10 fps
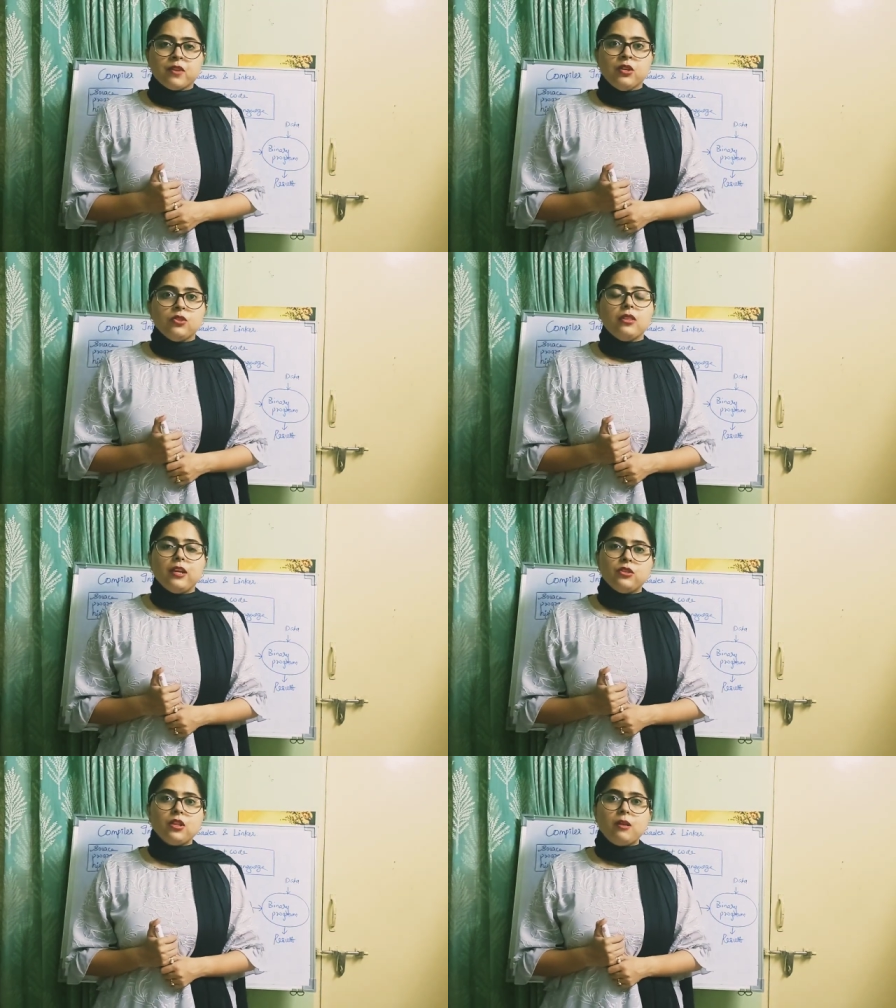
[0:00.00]
So
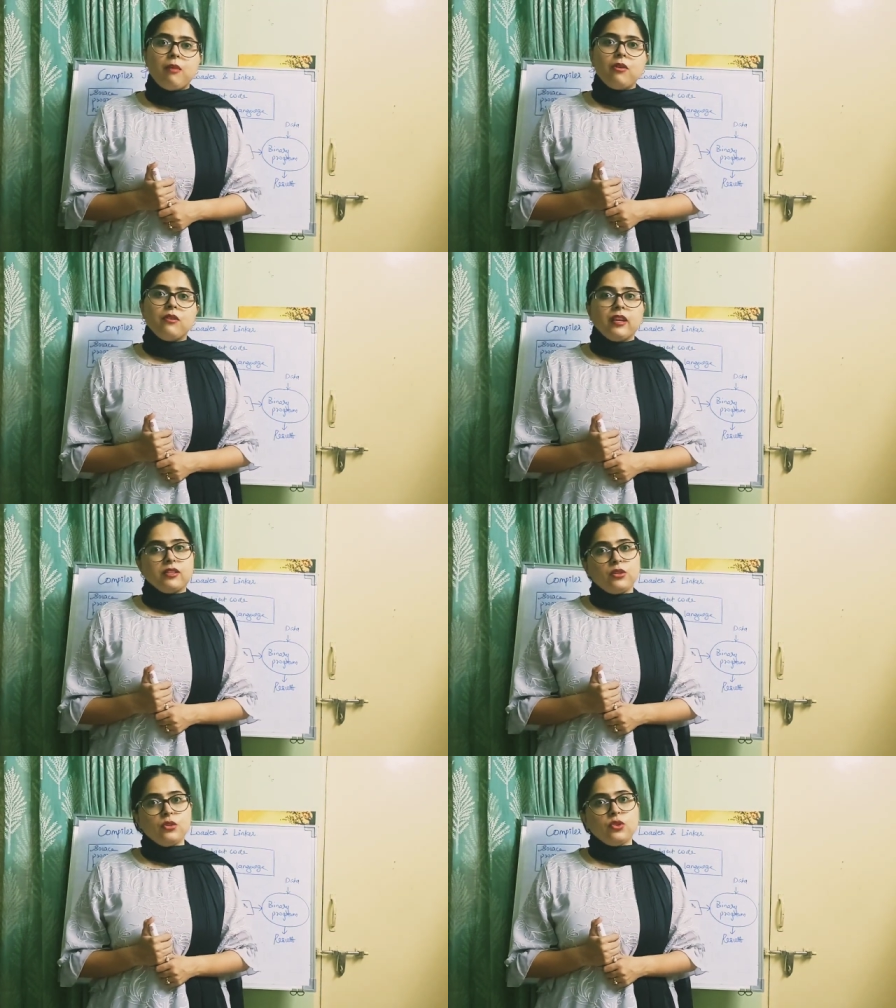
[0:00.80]
that's all about the
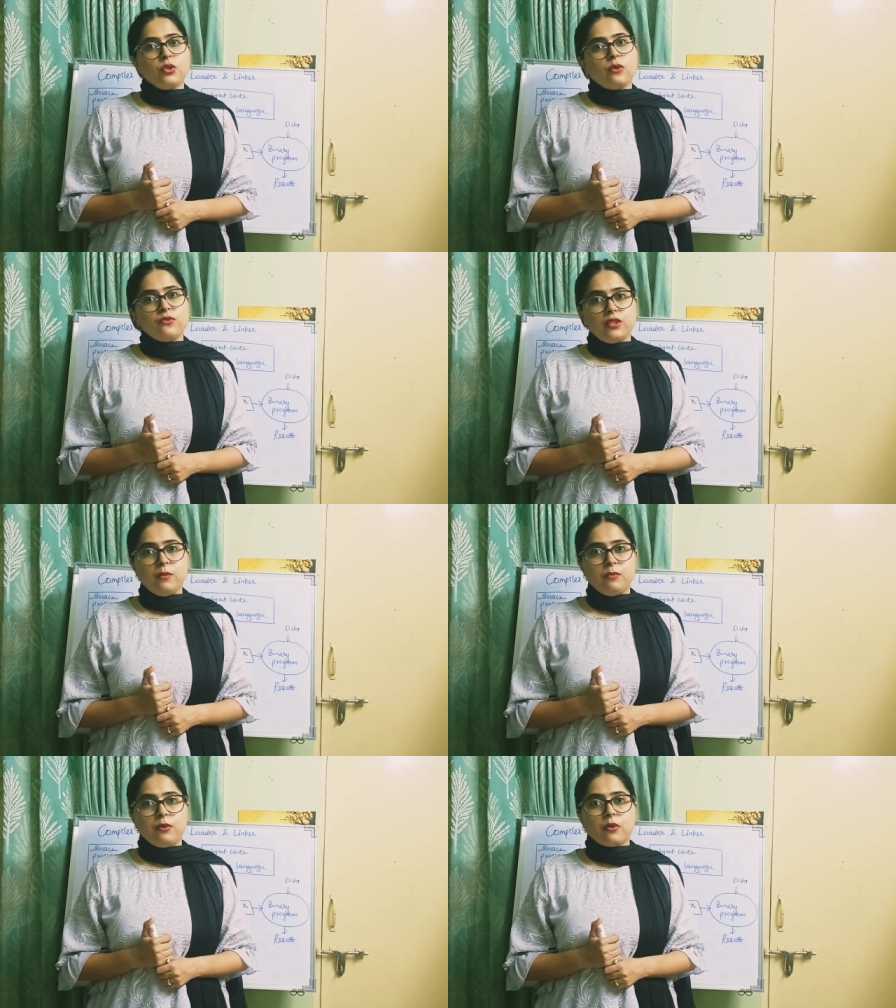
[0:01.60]
execution of
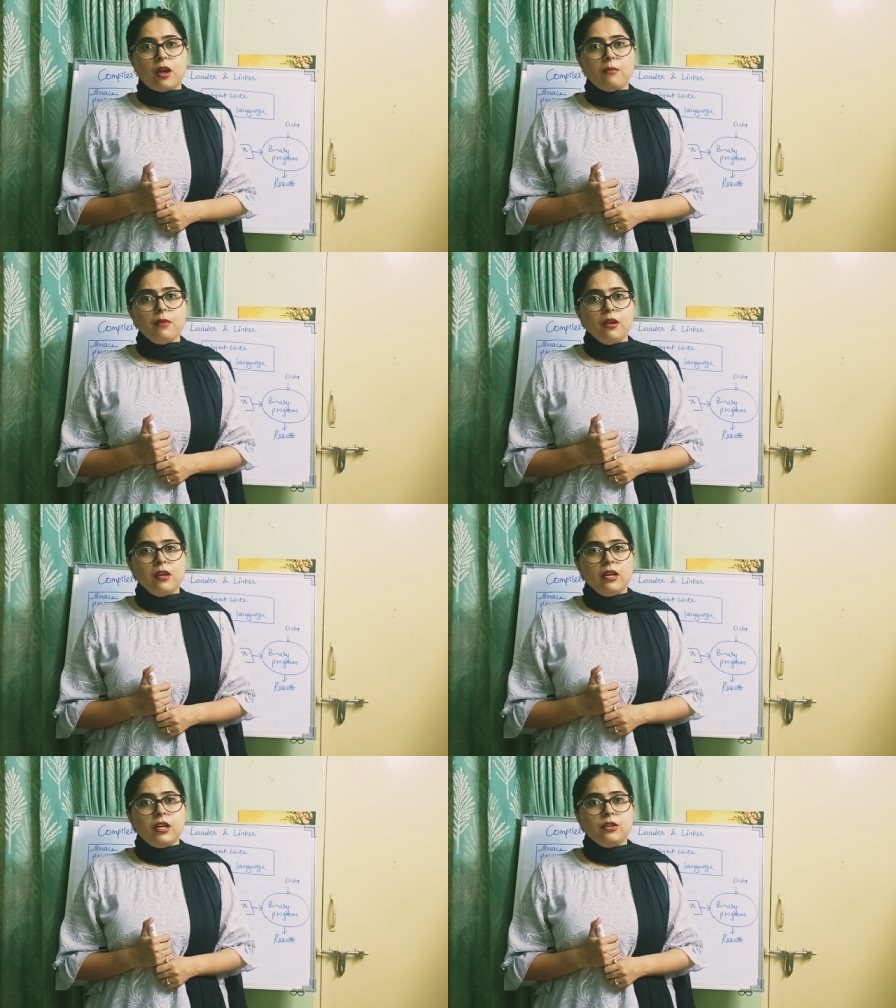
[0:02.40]
C program
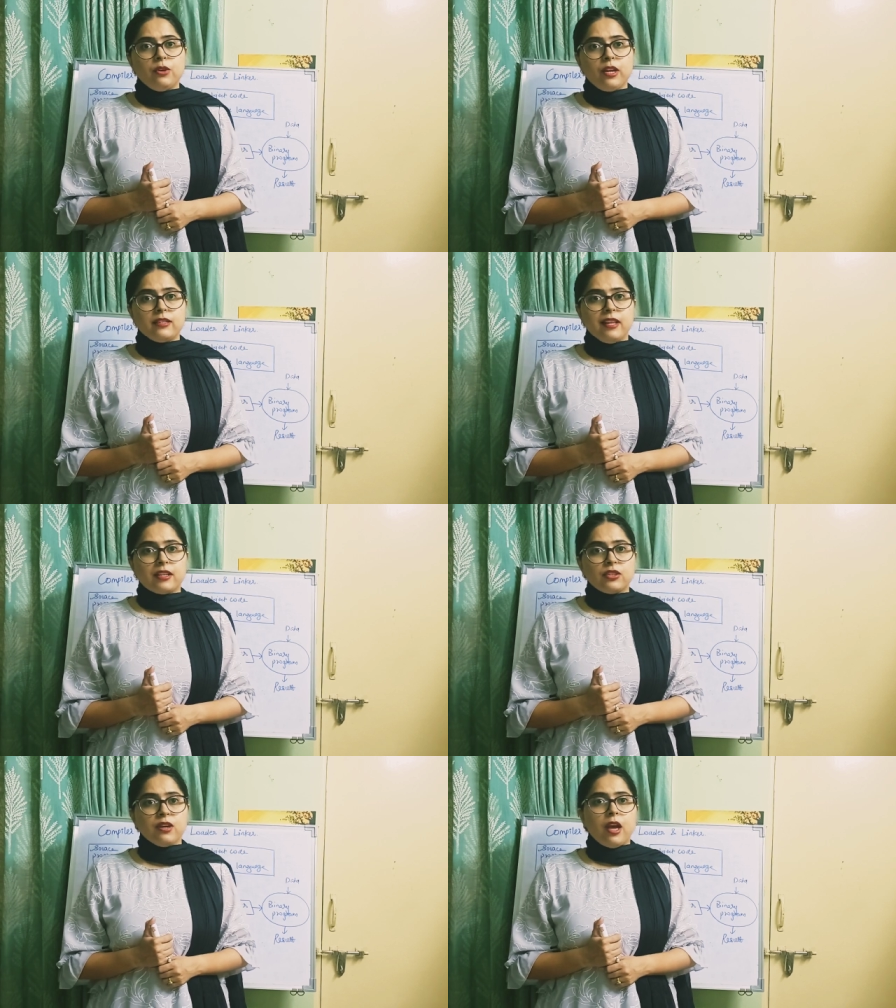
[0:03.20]
in today's lecture.